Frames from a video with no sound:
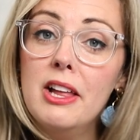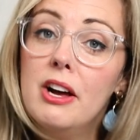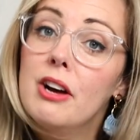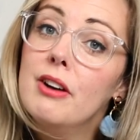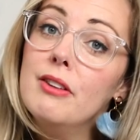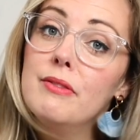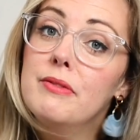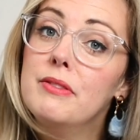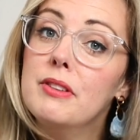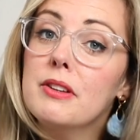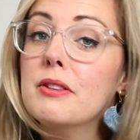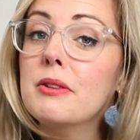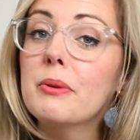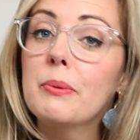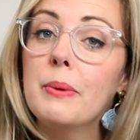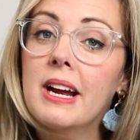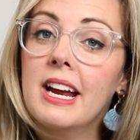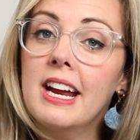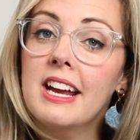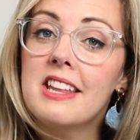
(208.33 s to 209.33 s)
loved the
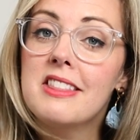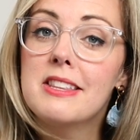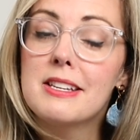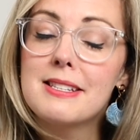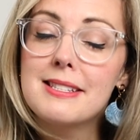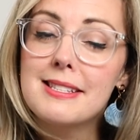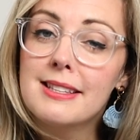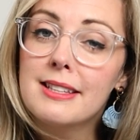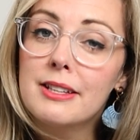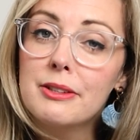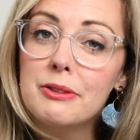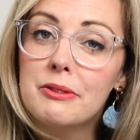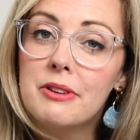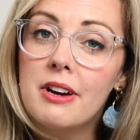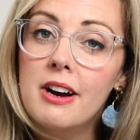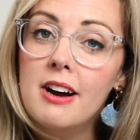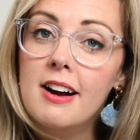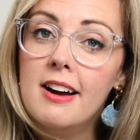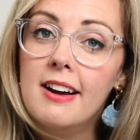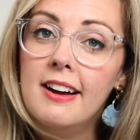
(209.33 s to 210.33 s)
way this little
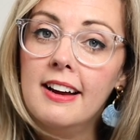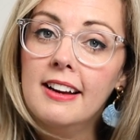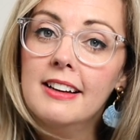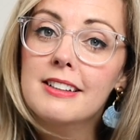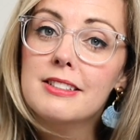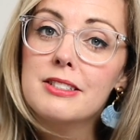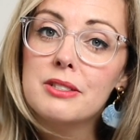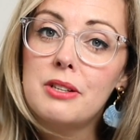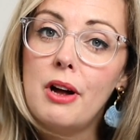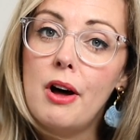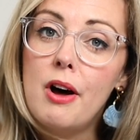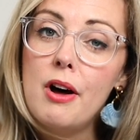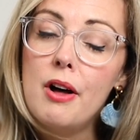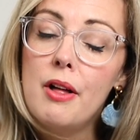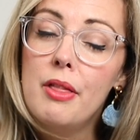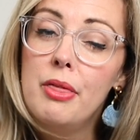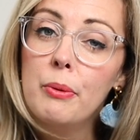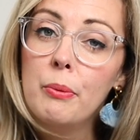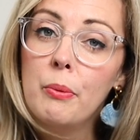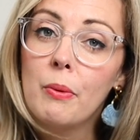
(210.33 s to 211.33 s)
guy
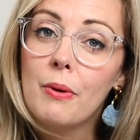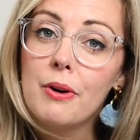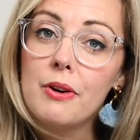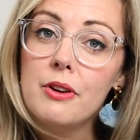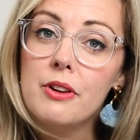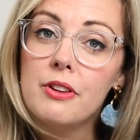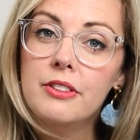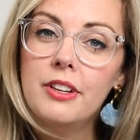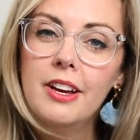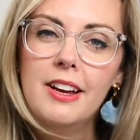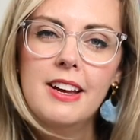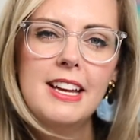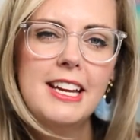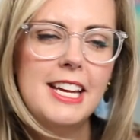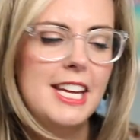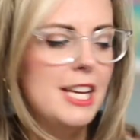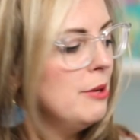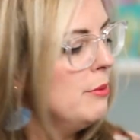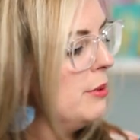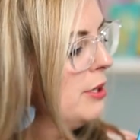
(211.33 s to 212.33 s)
saw the world.
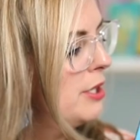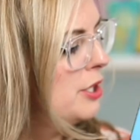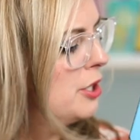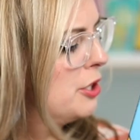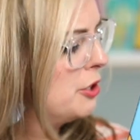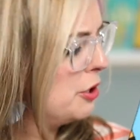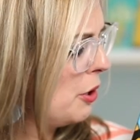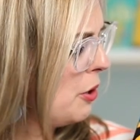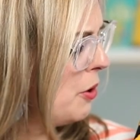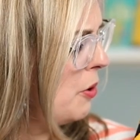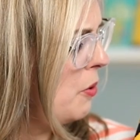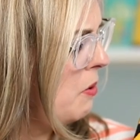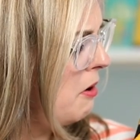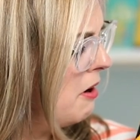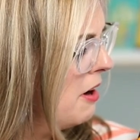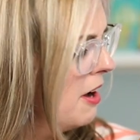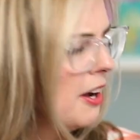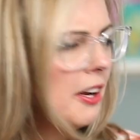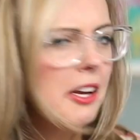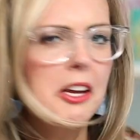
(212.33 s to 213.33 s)
He was
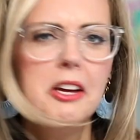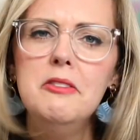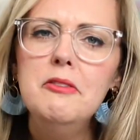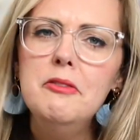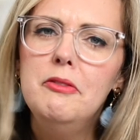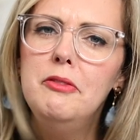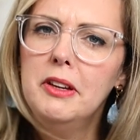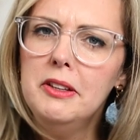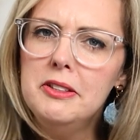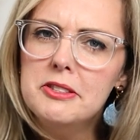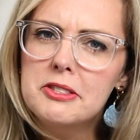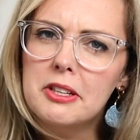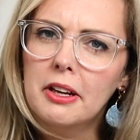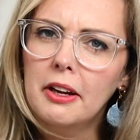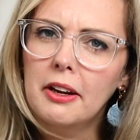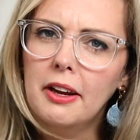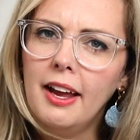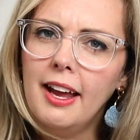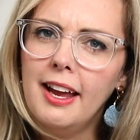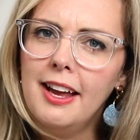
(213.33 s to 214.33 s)
so
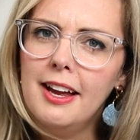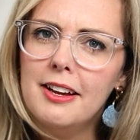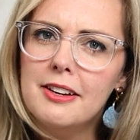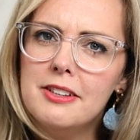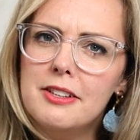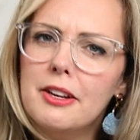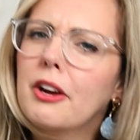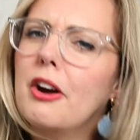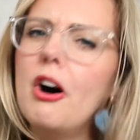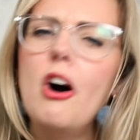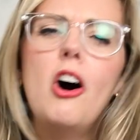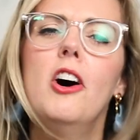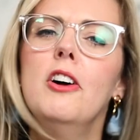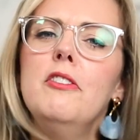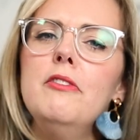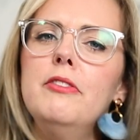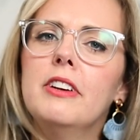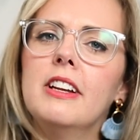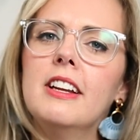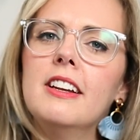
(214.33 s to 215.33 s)
convincing and
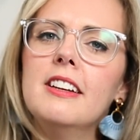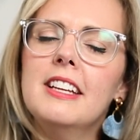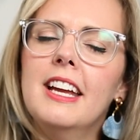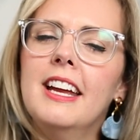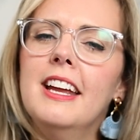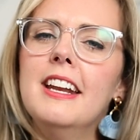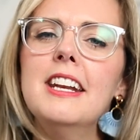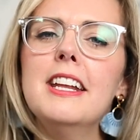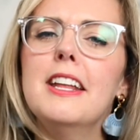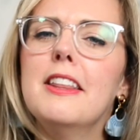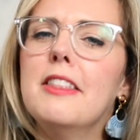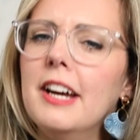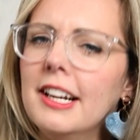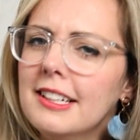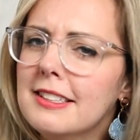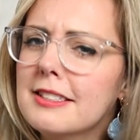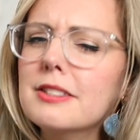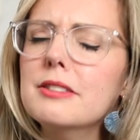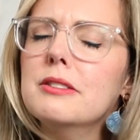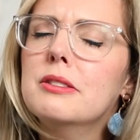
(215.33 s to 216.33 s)
confident, and
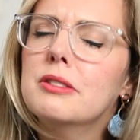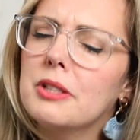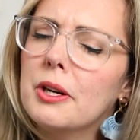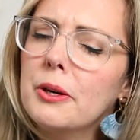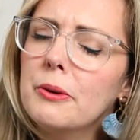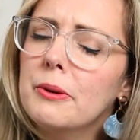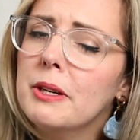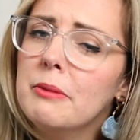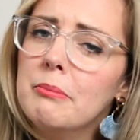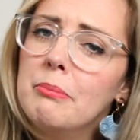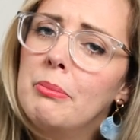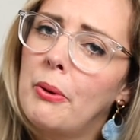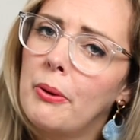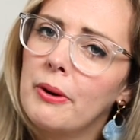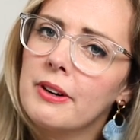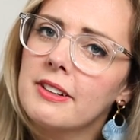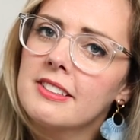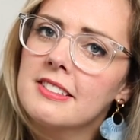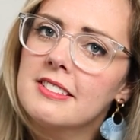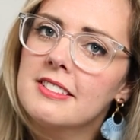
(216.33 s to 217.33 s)
that's so
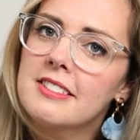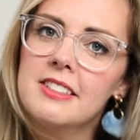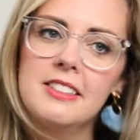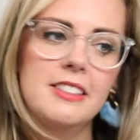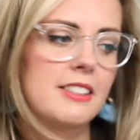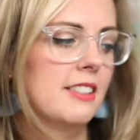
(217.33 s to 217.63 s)
important.